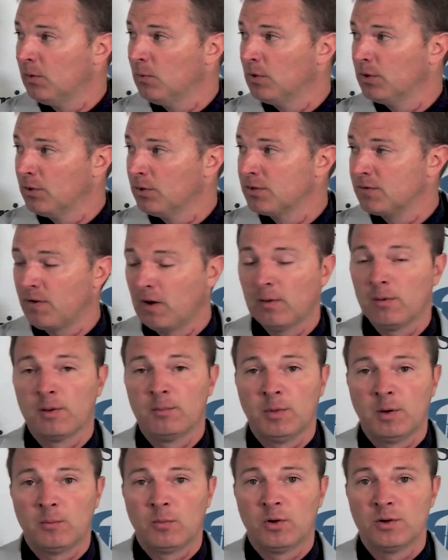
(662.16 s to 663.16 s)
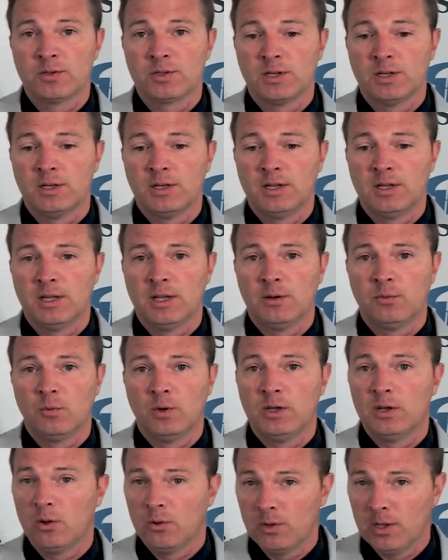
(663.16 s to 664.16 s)
with those family members. And we
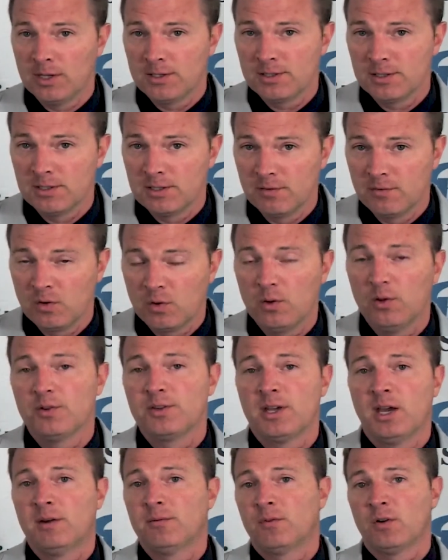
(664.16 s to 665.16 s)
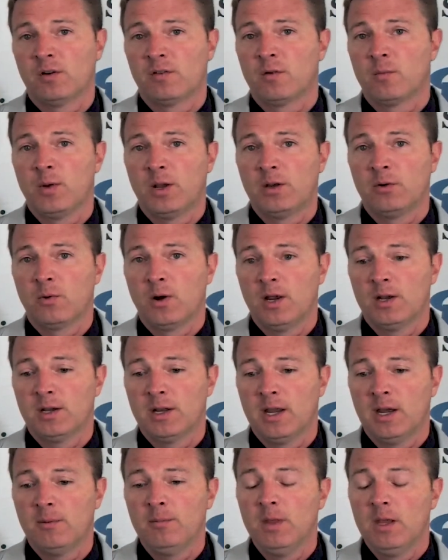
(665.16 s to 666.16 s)
know that's a difficult time for everybody right
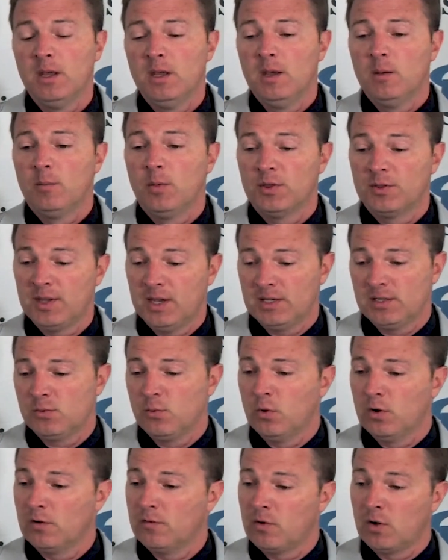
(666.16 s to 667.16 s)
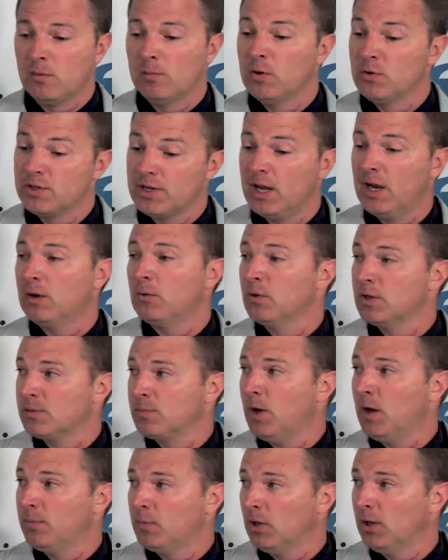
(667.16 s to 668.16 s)
now, but that's one of our most at-risk
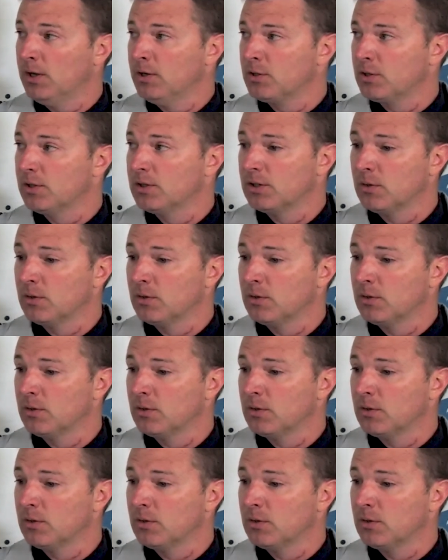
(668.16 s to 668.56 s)
populations.